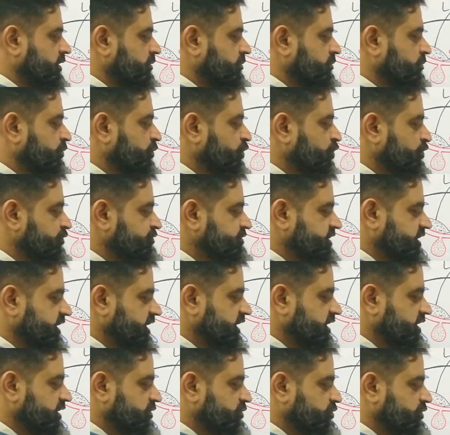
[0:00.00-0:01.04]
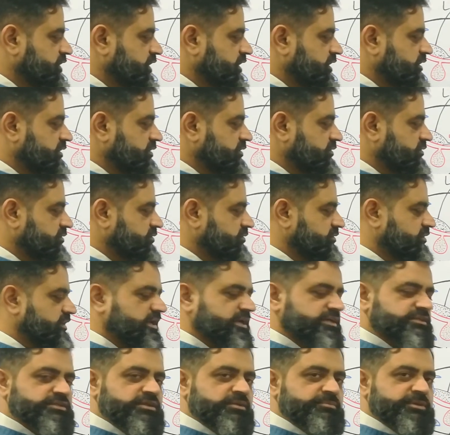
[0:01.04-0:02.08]
moves into the
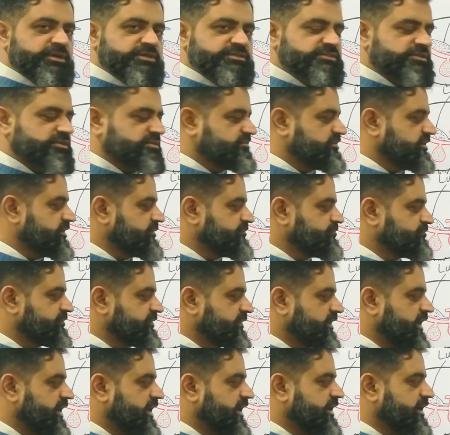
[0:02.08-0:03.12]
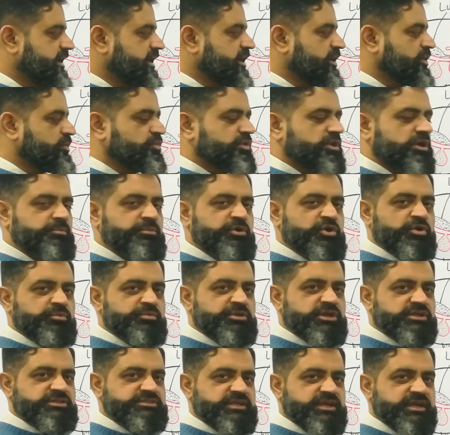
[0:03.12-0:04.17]
nasal passageway and into the
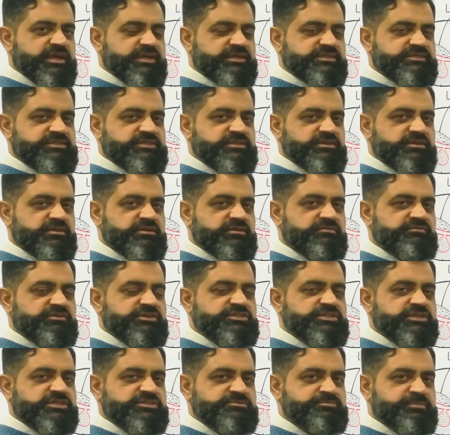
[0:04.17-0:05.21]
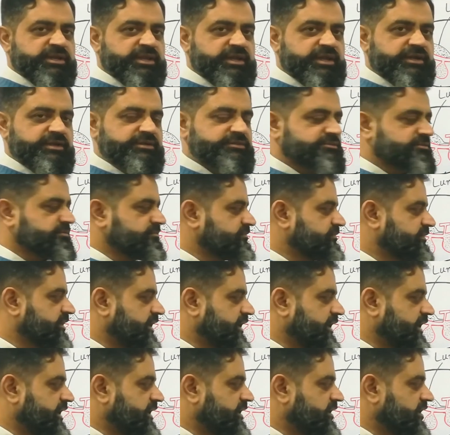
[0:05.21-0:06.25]
abdominal sacs which expands
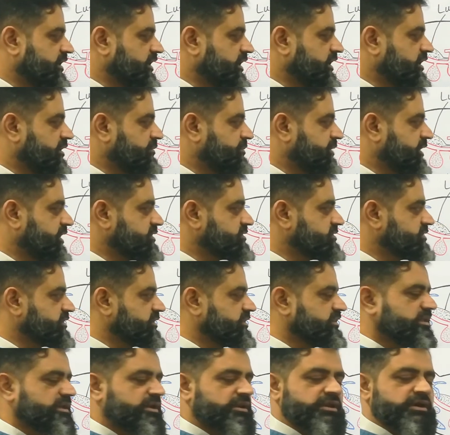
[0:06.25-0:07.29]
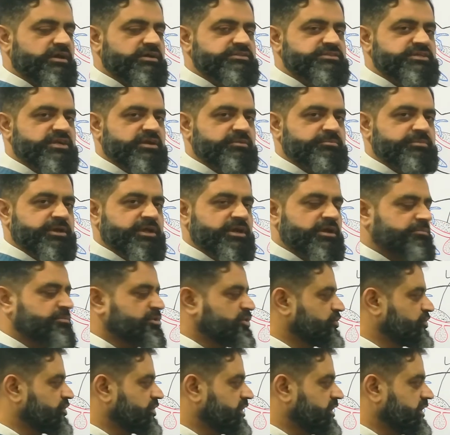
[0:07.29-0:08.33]
and air present in the lungs and
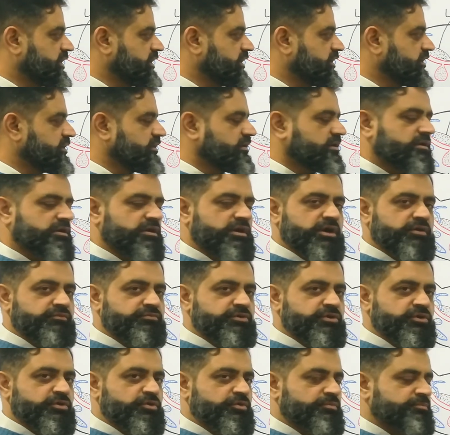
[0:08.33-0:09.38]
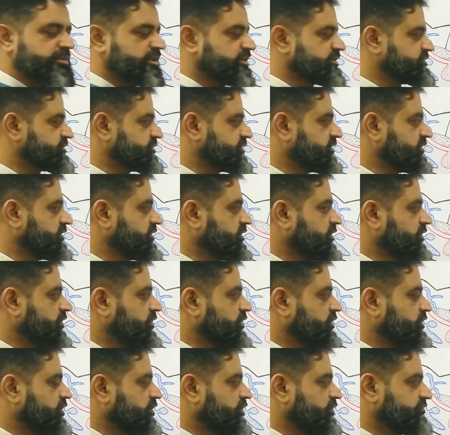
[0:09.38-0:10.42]
parabronchi after compression
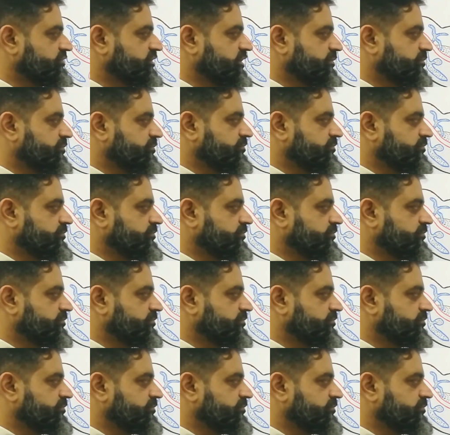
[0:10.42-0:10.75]
of the